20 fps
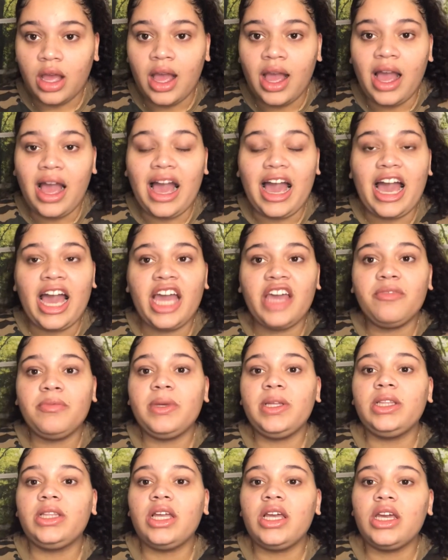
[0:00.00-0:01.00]
I've
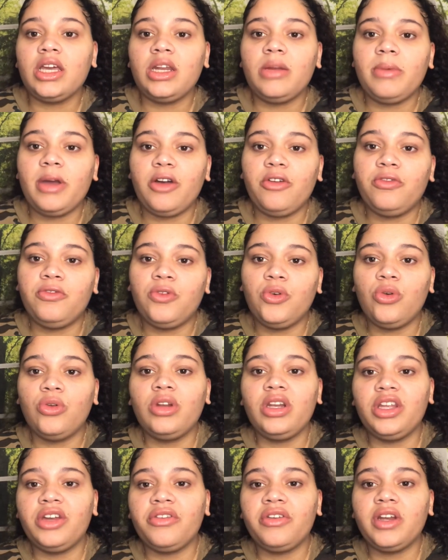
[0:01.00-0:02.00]
been thinking about food
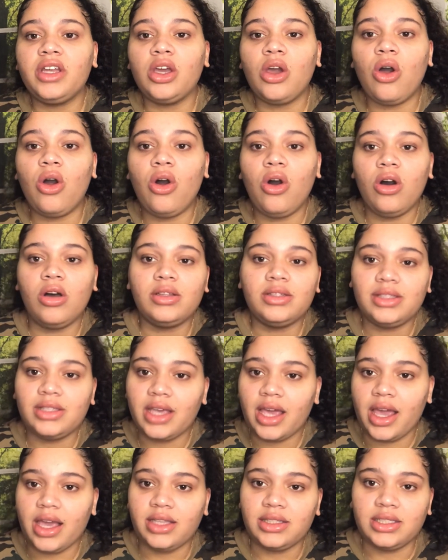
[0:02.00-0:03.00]
literally all
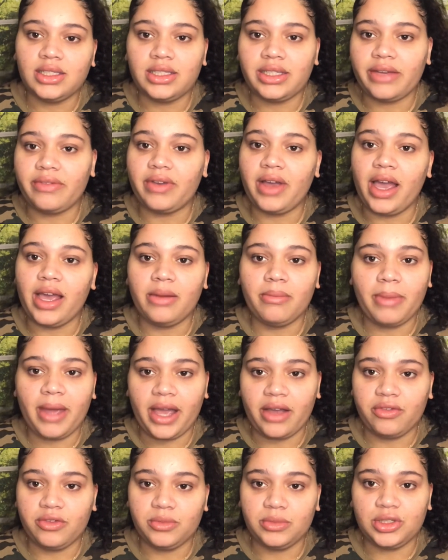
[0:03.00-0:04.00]
day since I've gotten
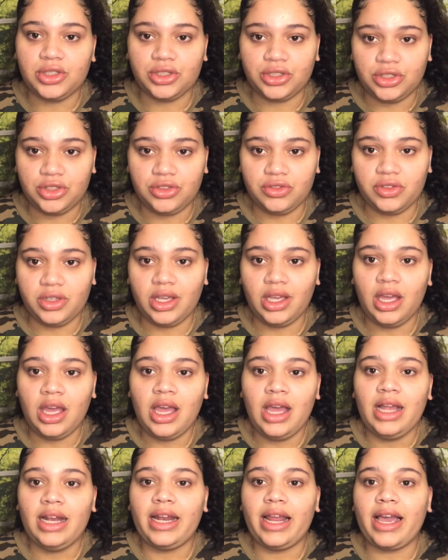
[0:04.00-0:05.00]
back from surgery.
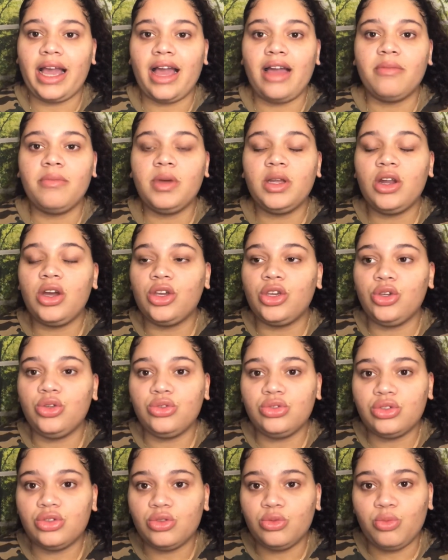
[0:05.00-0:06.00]
Like, I've been on
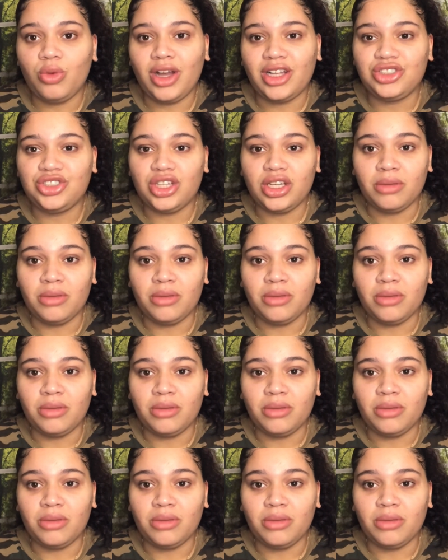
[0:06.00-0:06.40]
YouTube watching